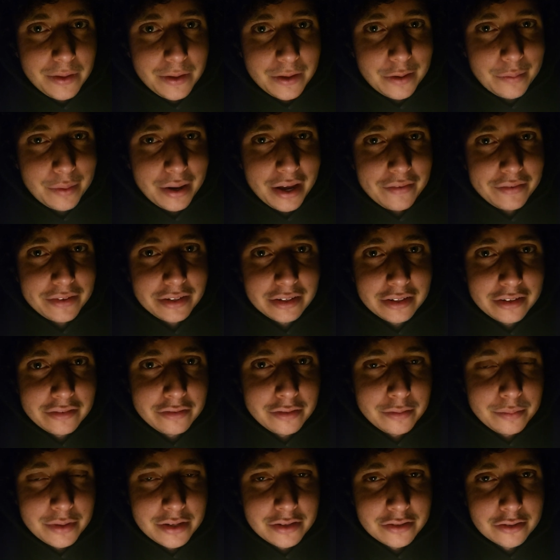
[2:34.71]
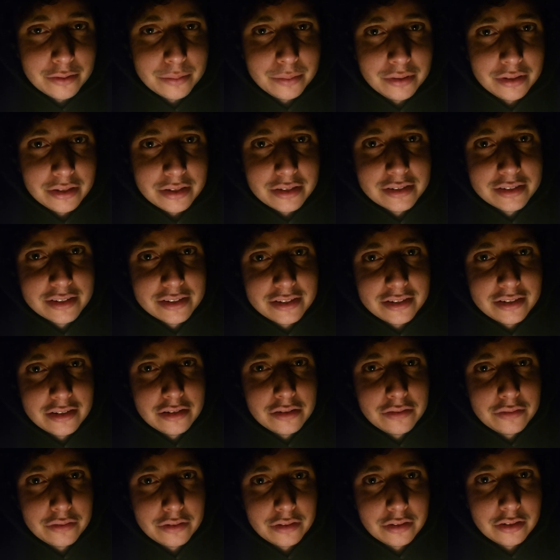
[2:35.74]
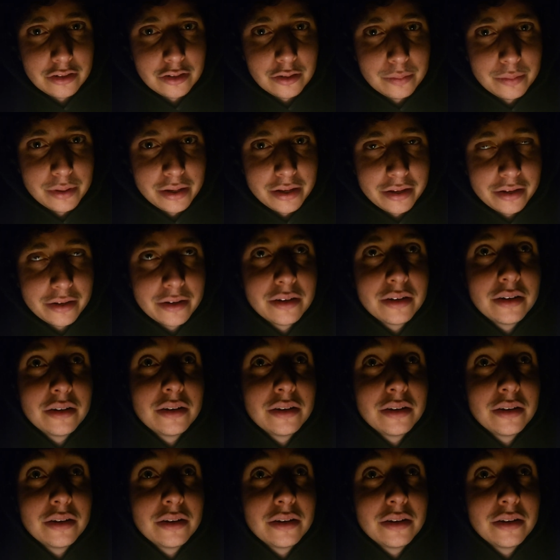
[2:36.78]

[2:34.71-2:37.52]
You might have to live a miserable existence for a little bit.